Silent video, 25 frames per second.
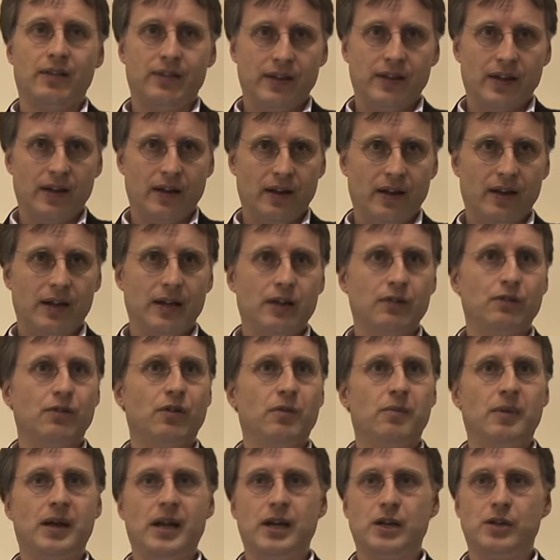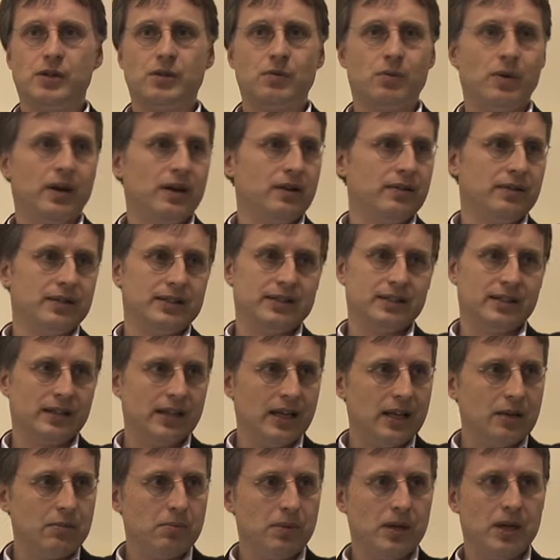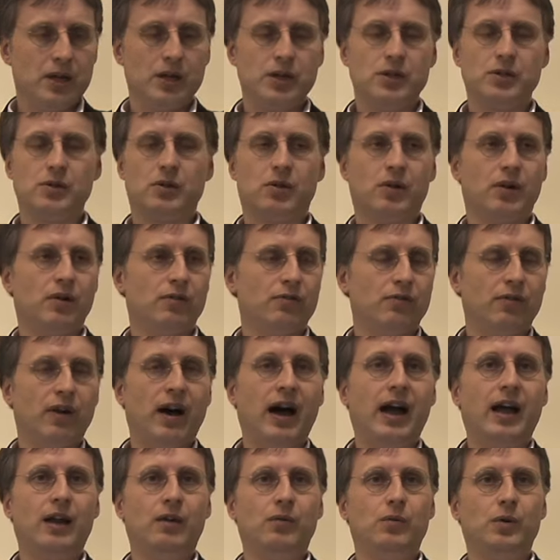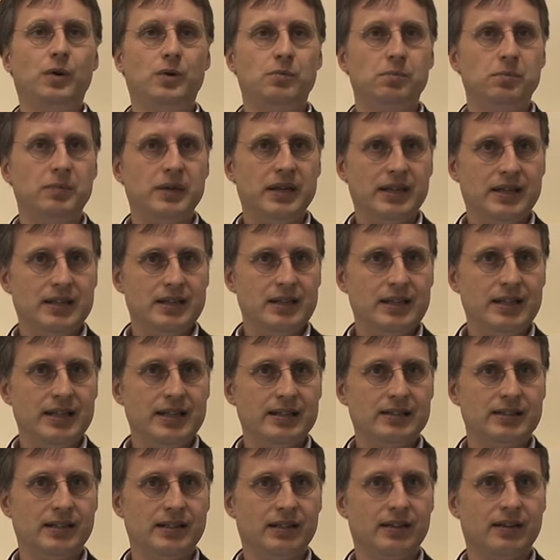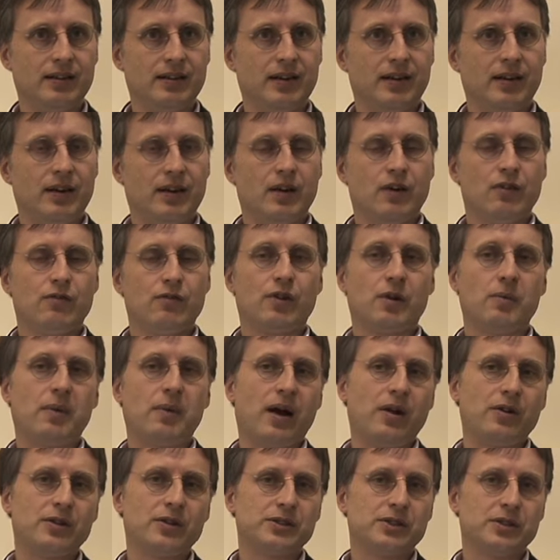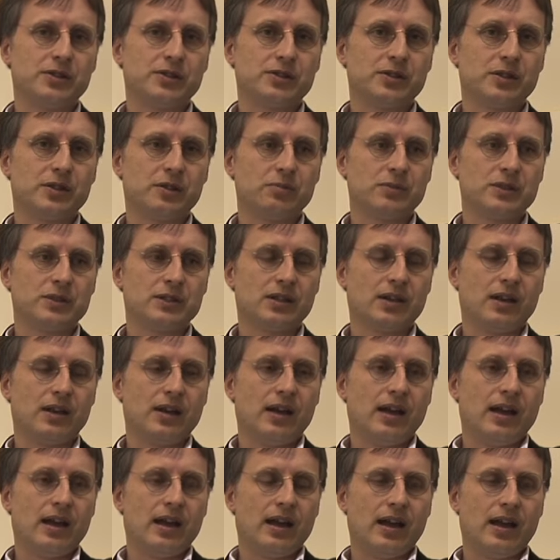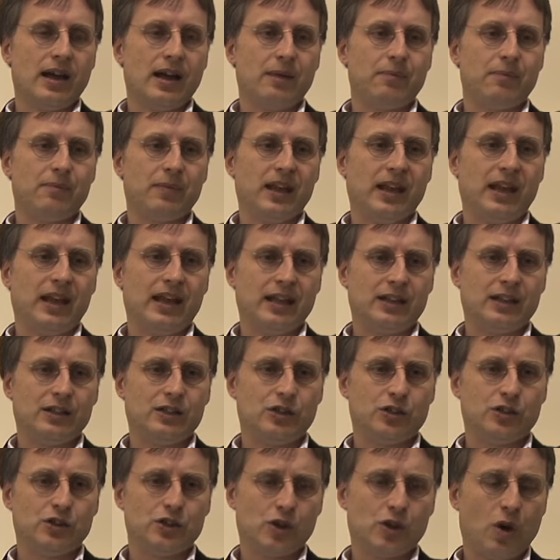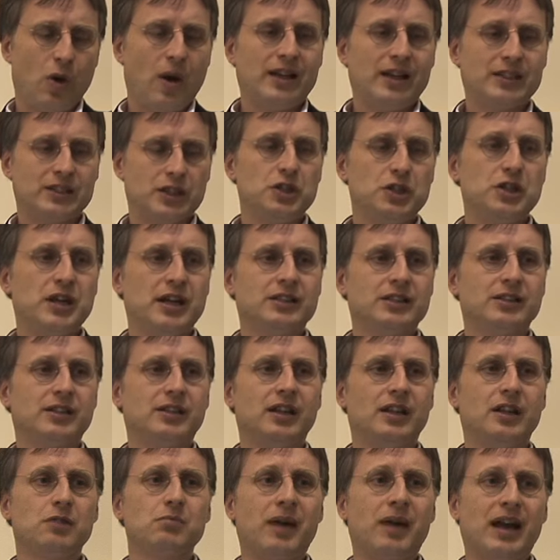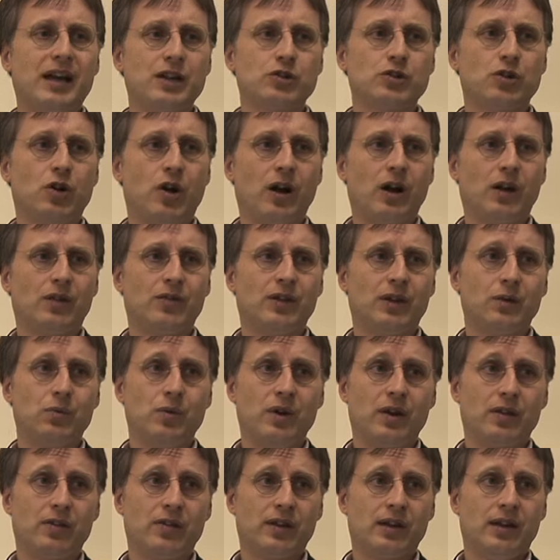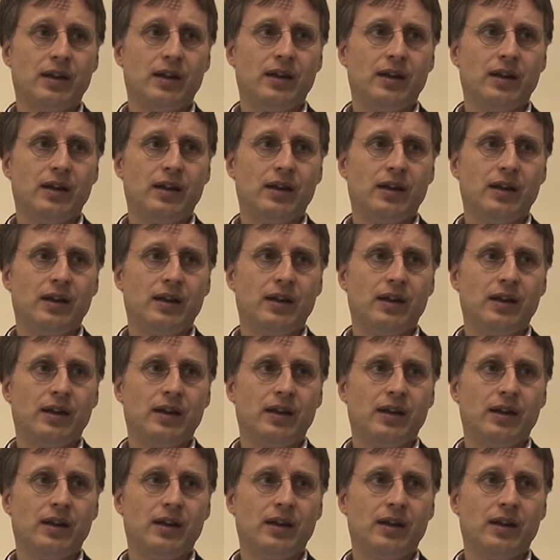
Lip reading: the information, whether it's an image or a file, would be deleted from our systems. And so I suggested in my talk that with